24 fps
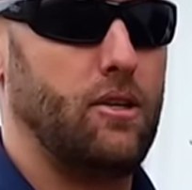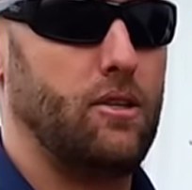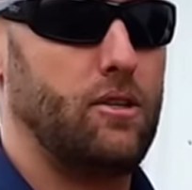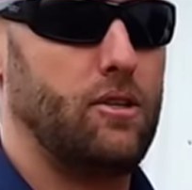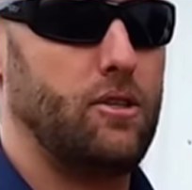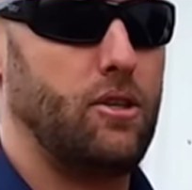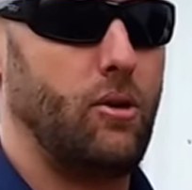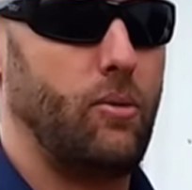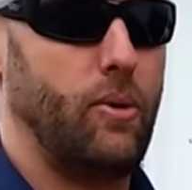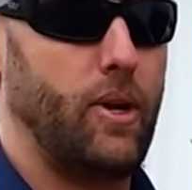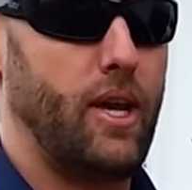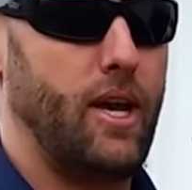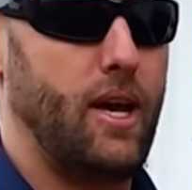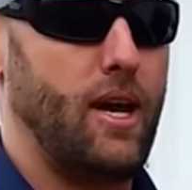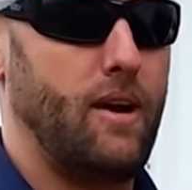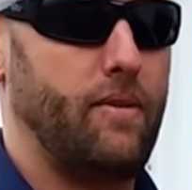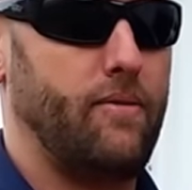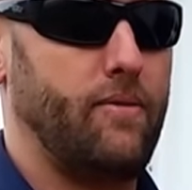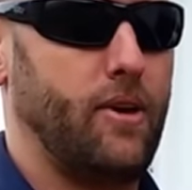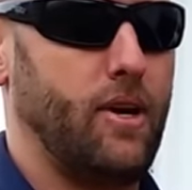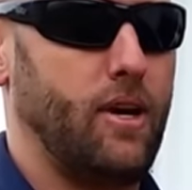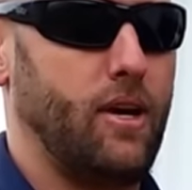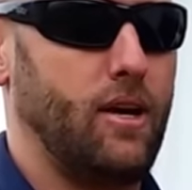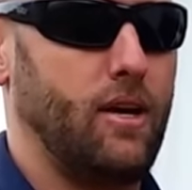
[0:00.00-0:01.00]
So we
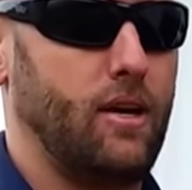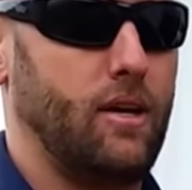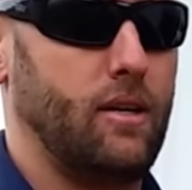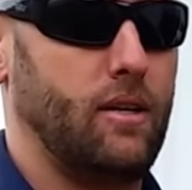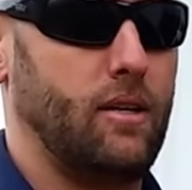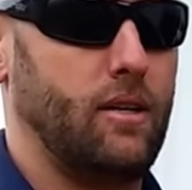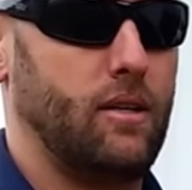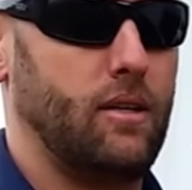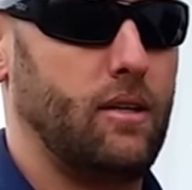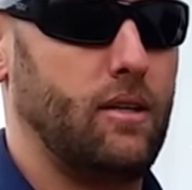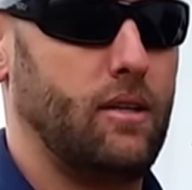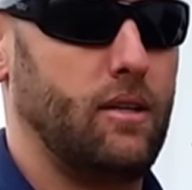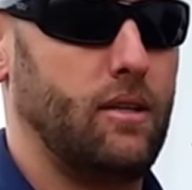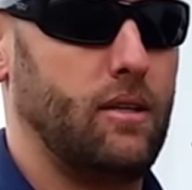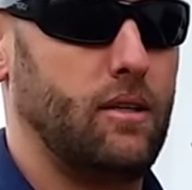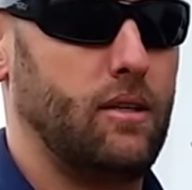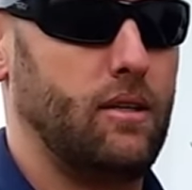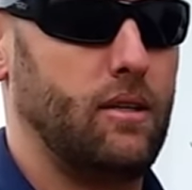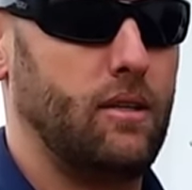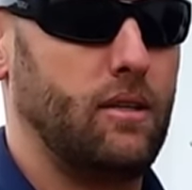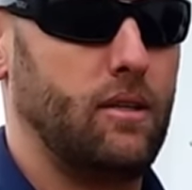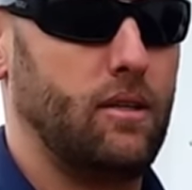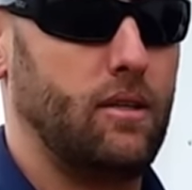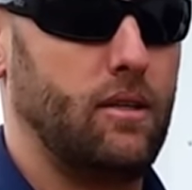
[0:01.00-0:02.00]
have, uh,
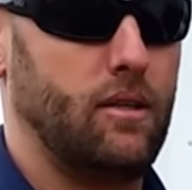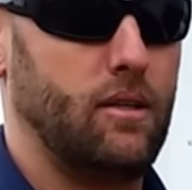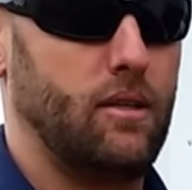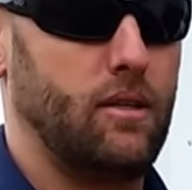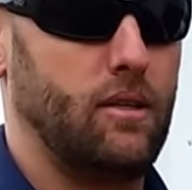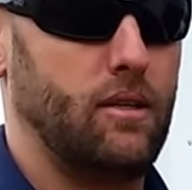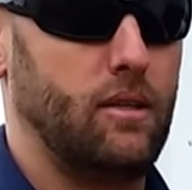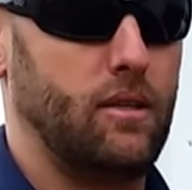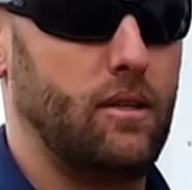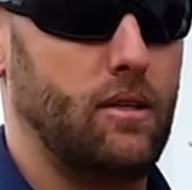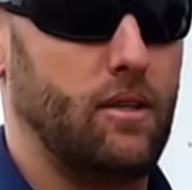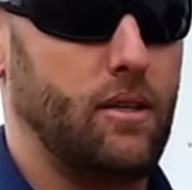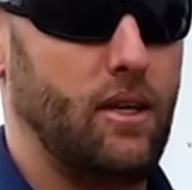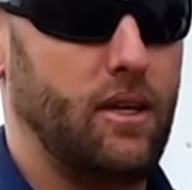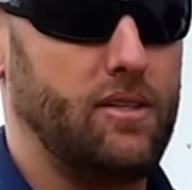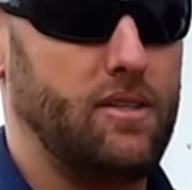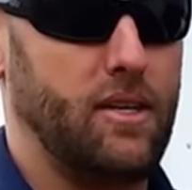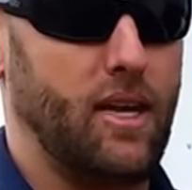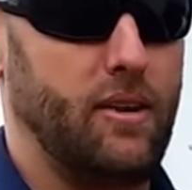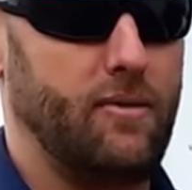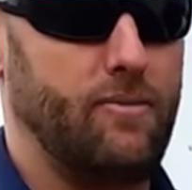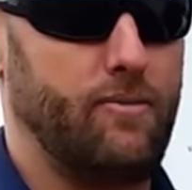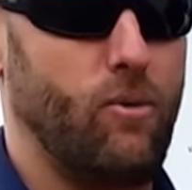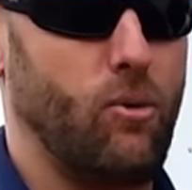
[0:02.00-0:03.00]
it's
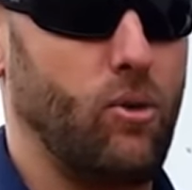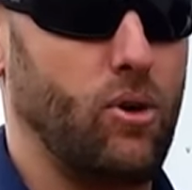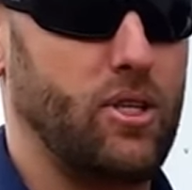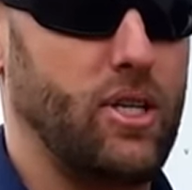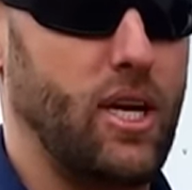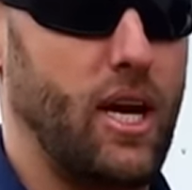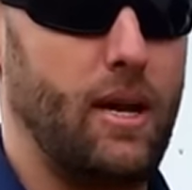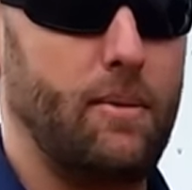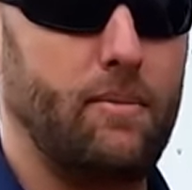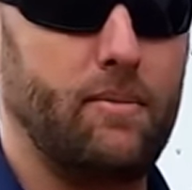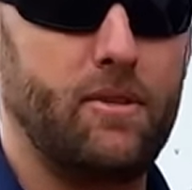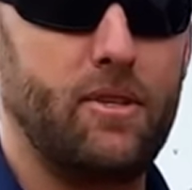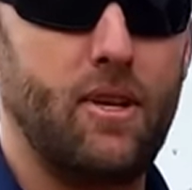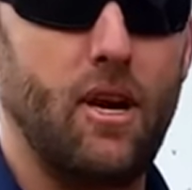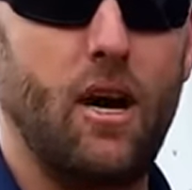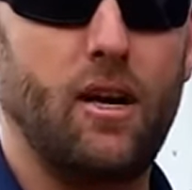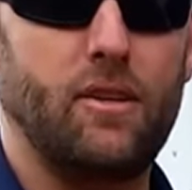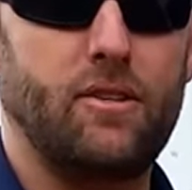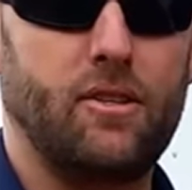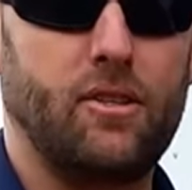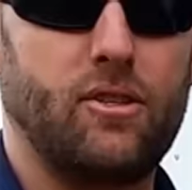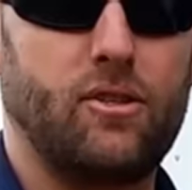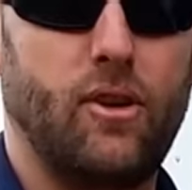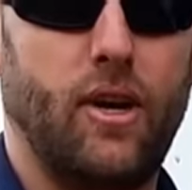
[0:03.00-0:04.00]
like four times
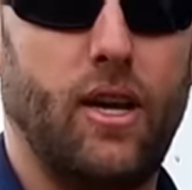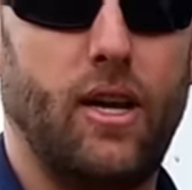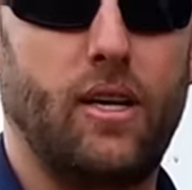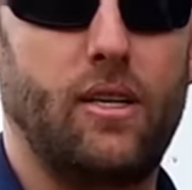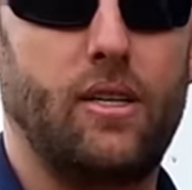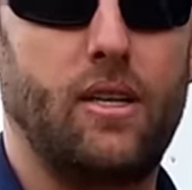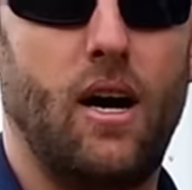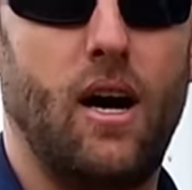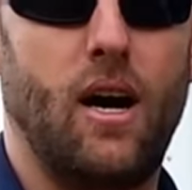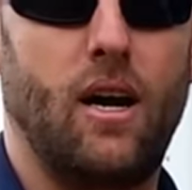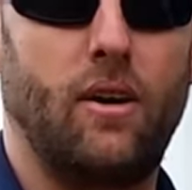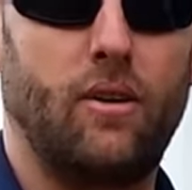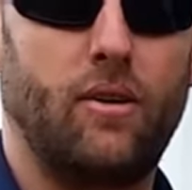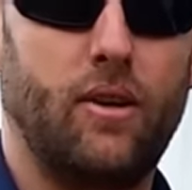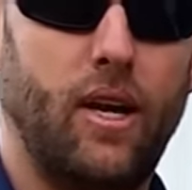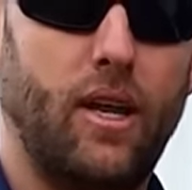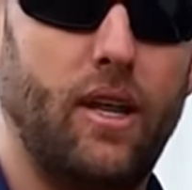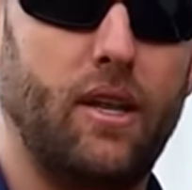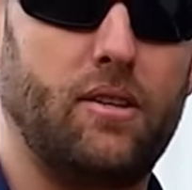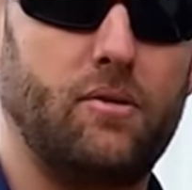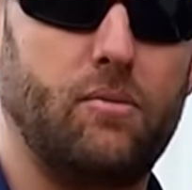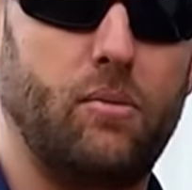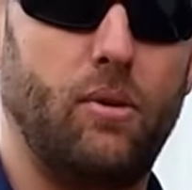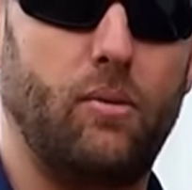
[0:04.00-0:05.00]
concentrated Dawn, okay?
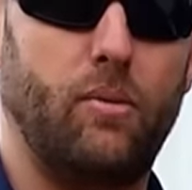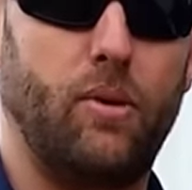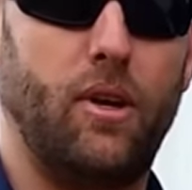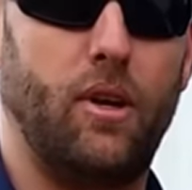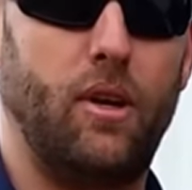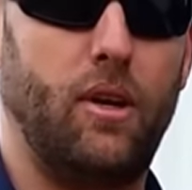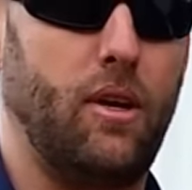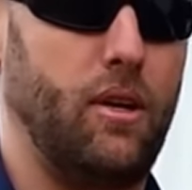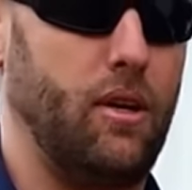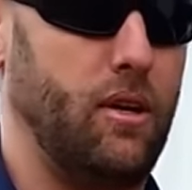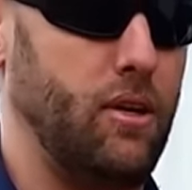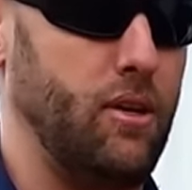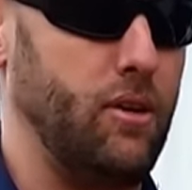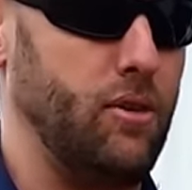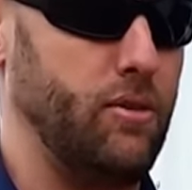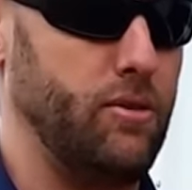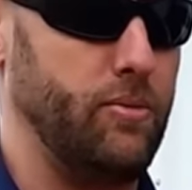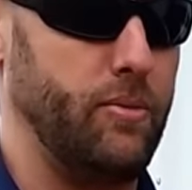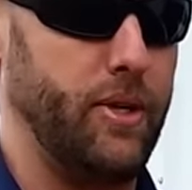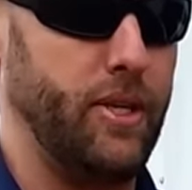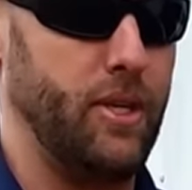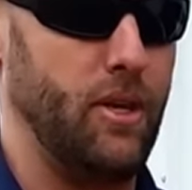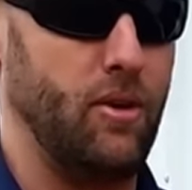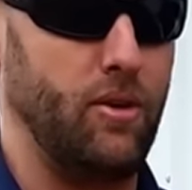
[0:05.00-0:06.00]
That's what we use.
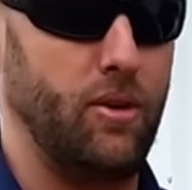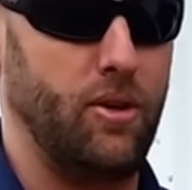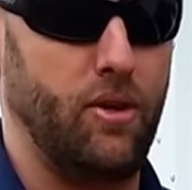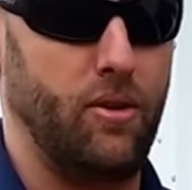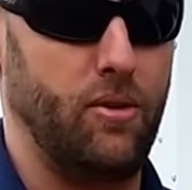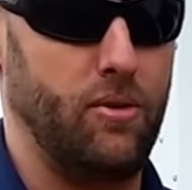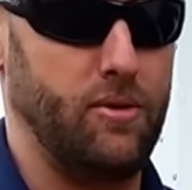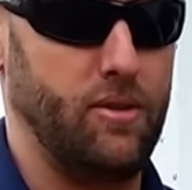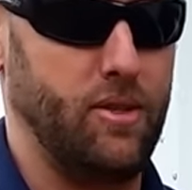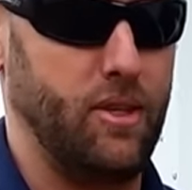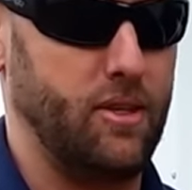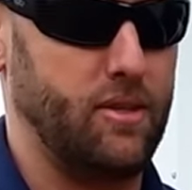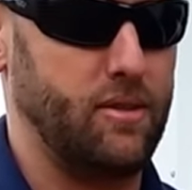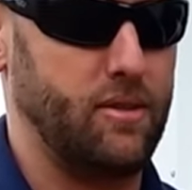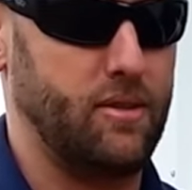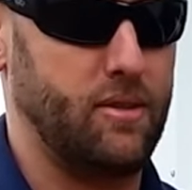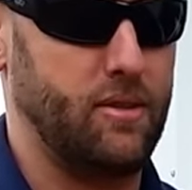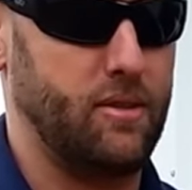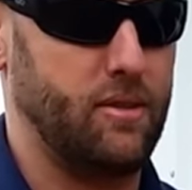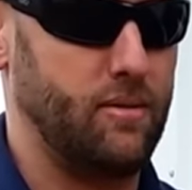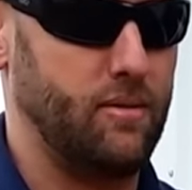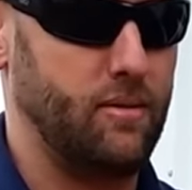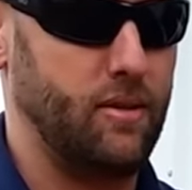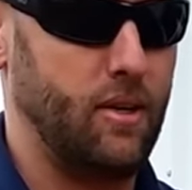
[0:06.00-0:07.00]
We don't use
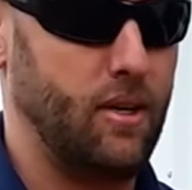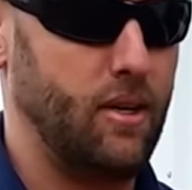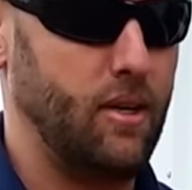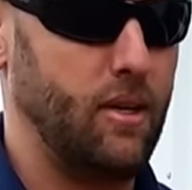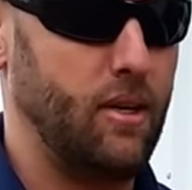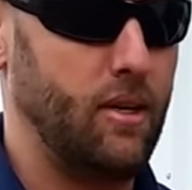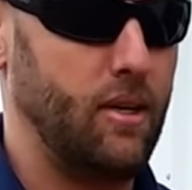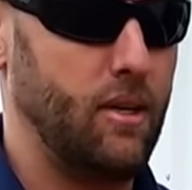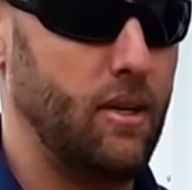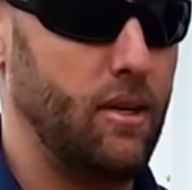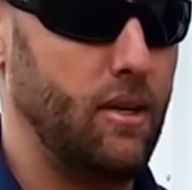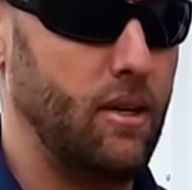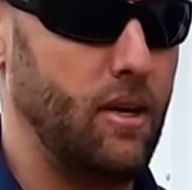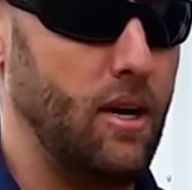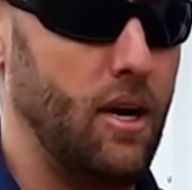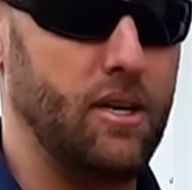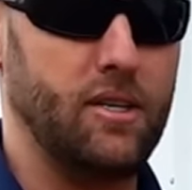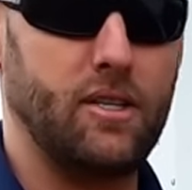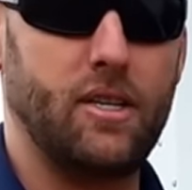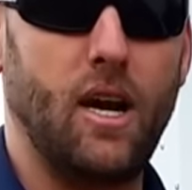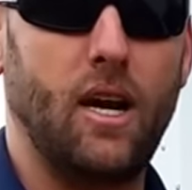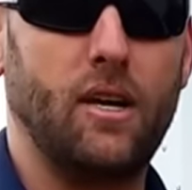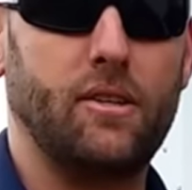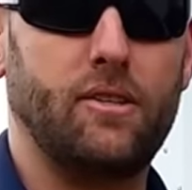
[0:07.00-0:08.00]
this
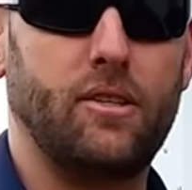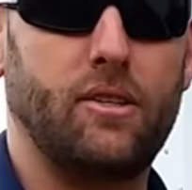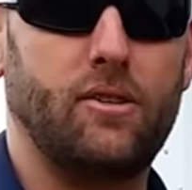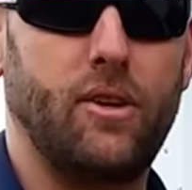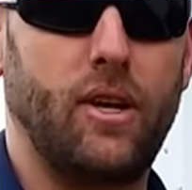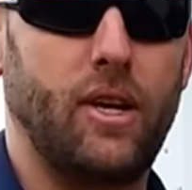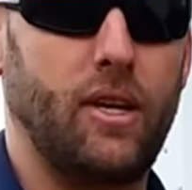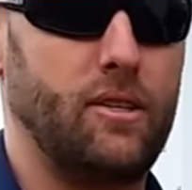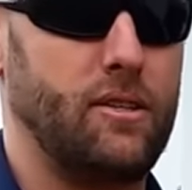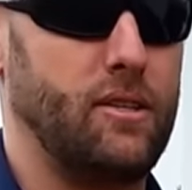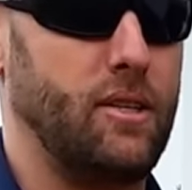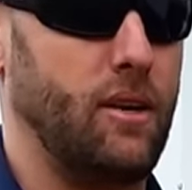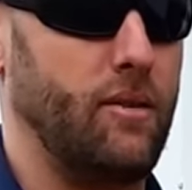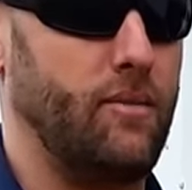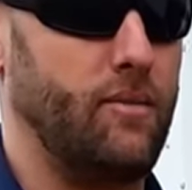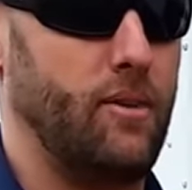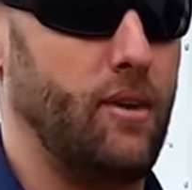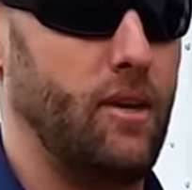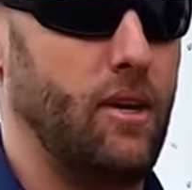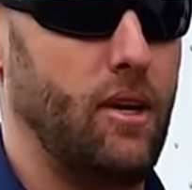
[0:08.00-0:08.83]
unconcentrated stuff.